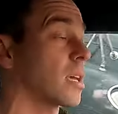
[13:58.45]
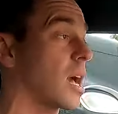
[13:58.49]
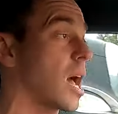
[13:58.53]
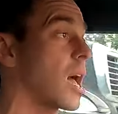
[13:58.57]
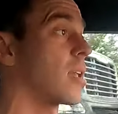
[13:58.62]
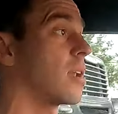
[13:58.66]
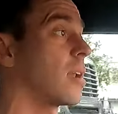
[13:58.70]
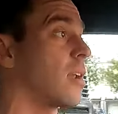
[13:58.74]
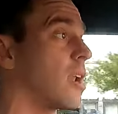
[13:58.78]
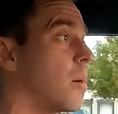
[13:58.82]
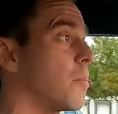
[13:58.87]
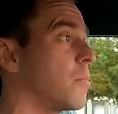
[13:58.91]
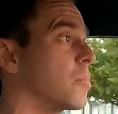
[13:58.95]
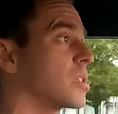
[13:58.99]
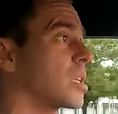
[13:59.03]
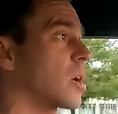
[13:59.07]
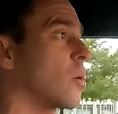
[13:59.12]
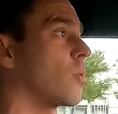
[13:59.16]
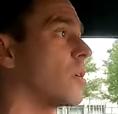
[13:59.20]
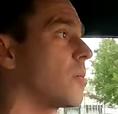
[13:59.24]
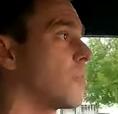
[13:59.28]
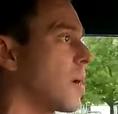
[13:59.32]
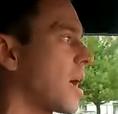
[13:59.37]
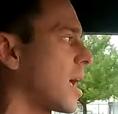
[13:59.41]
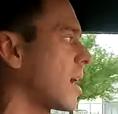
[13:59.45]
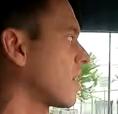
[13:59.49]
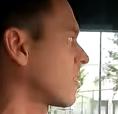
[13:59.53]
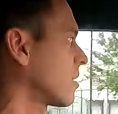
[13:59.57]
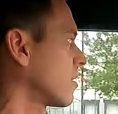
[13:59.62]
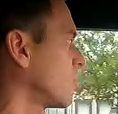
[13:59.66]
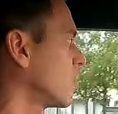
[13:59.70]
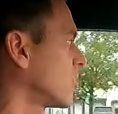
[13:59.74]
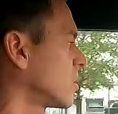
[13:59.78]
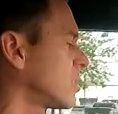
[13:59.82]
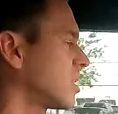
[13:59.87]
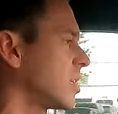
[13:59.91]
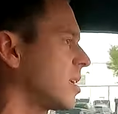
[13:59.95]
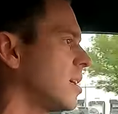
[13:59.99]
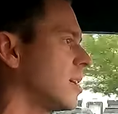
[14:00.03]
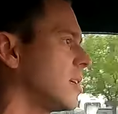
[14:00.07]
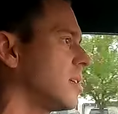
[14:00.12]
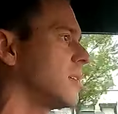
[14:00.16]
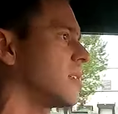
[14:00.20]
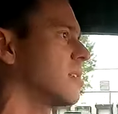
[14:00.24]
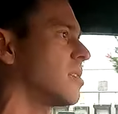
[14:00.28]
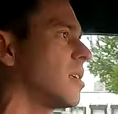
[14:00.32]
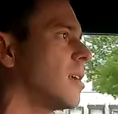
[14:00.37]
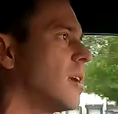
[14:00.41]
the kind of numbers that we make with
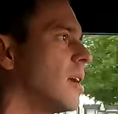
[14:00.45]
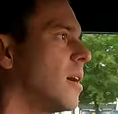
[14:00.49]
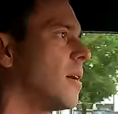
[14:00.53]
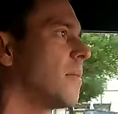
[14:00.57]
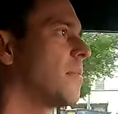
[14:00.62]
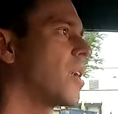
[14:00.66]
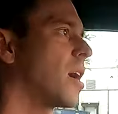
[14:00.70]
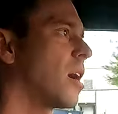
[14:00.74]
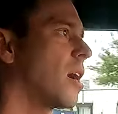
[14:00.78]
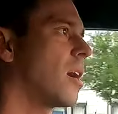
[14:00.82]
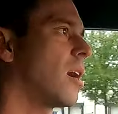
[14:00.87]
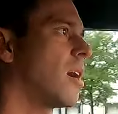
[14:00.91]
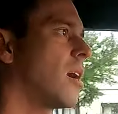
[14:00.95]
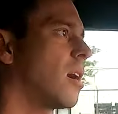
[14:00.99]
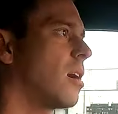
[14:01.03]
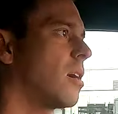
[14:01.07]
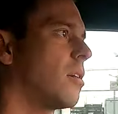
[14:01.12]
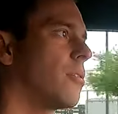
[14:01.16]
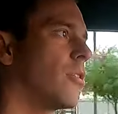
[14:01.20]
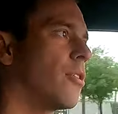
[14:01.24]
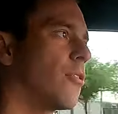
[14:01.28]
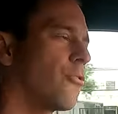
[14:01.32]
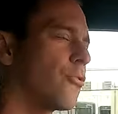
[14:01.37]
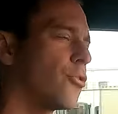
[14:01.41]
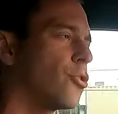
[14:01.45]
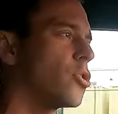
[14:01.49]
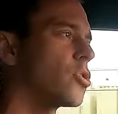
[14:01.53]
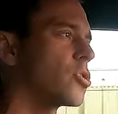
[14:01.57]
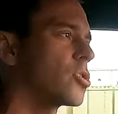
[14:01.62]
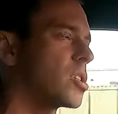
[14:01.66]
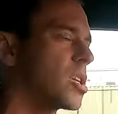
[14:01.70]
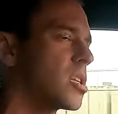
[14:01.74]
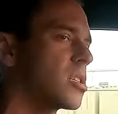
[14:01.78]
these, the fuel